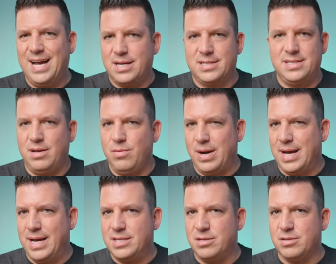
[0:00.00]
I, could see why
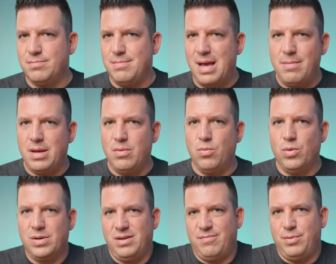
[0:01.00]
ASUS maybe
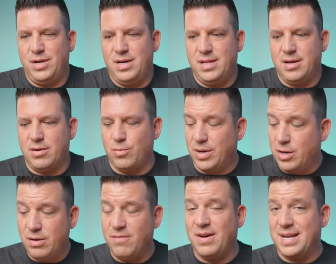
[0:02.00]
wouldn't have put it in there. We
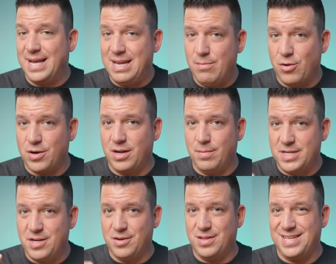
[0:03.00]
couldn't find any marketing
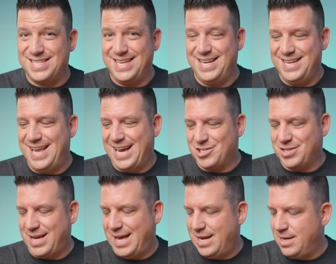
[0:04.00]
material that said it
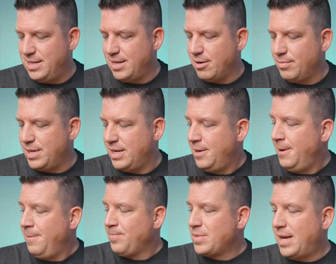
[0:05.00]
actually had it in there, but
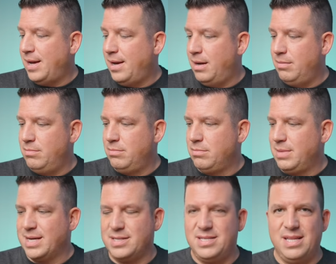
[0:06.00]
um,
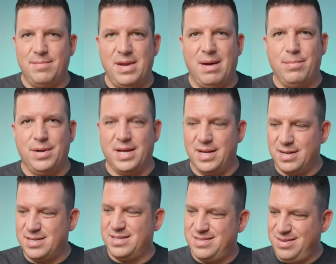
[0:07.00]
I could see them not putting it in
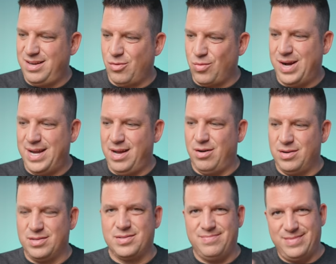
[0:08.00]
because you know writing on
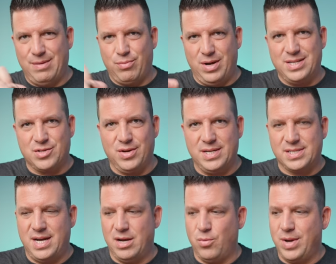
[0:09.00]
a upright screen is
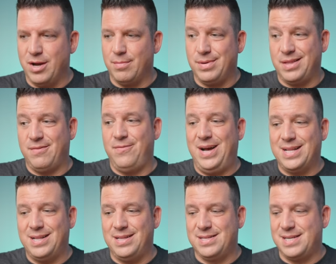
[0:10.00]
kind of weird. But the fact
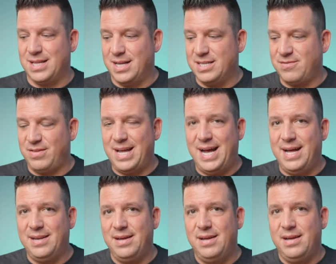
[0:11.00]
that this thing lays flat,